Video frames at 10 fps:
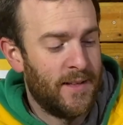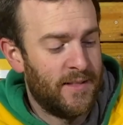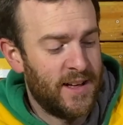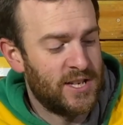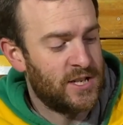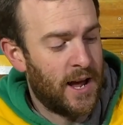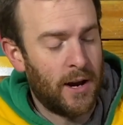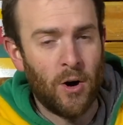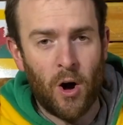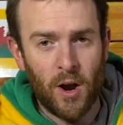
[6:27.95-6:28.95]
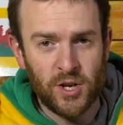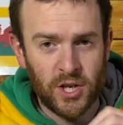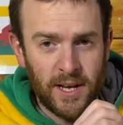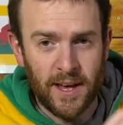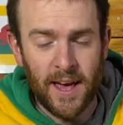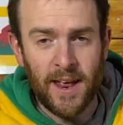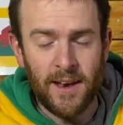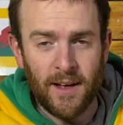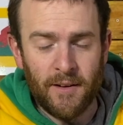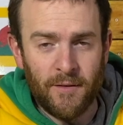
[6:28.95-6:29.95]
this technology
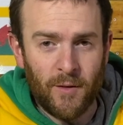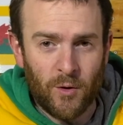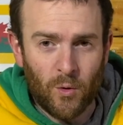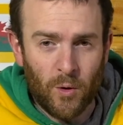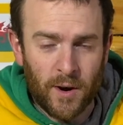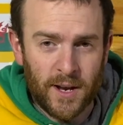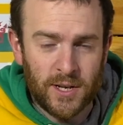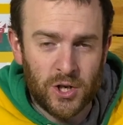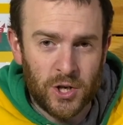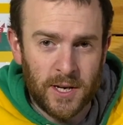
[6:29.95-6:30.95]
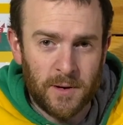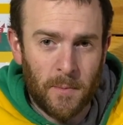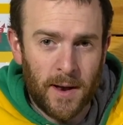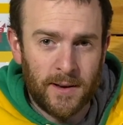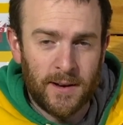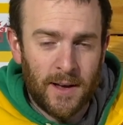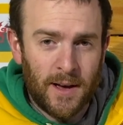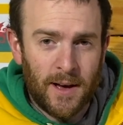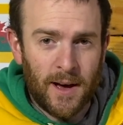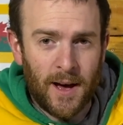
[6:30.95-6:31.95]
in a varroa treatment
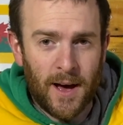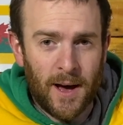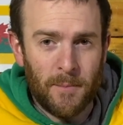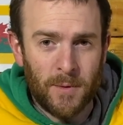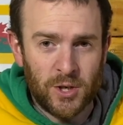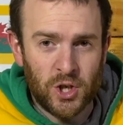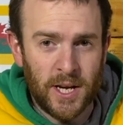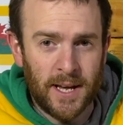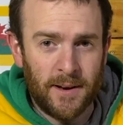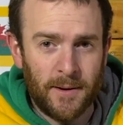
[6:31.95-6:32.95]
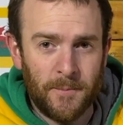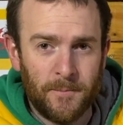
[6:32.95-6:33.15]
uh, machine.